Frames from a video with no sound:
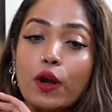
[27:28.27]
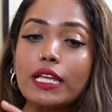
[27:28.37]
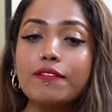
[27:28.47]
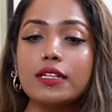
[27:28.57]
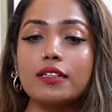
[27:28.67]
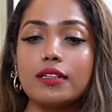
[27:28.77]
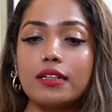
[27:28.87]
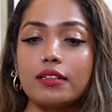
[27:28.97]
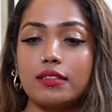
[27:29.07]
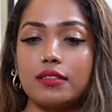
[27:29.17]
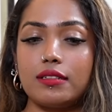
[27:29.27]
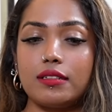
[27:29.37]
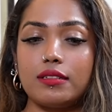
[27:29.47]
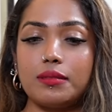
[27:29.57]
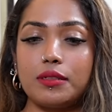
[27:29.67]
even
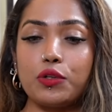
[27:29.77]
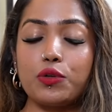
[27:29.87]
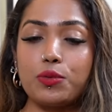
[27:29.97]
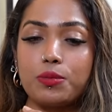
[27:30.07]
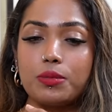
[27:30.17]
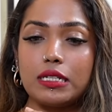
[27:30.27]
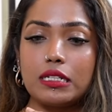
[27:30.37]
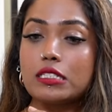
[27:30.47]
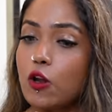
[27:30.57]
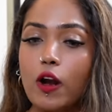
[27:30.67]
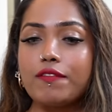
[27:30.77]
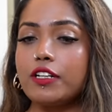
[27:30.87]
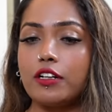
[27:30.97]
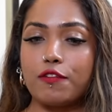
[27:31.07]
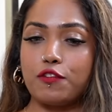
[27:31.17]
you know, it's not
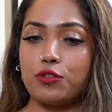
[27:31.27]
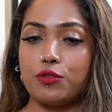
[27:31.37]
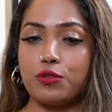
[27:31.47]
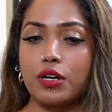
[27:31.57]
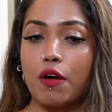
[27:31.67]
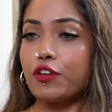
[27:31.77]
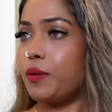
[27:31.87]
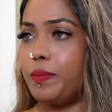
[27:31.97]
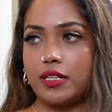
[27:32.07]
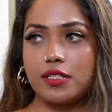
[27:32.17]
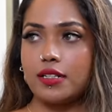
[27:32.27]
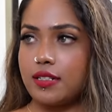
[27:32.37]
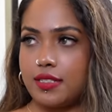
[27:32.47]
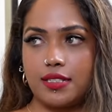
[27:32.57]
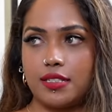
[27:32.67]
even enough to cover your basic
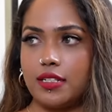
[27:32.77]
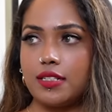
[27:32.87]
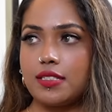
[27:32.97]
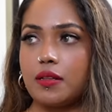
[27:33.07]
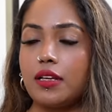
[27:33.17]
necessities.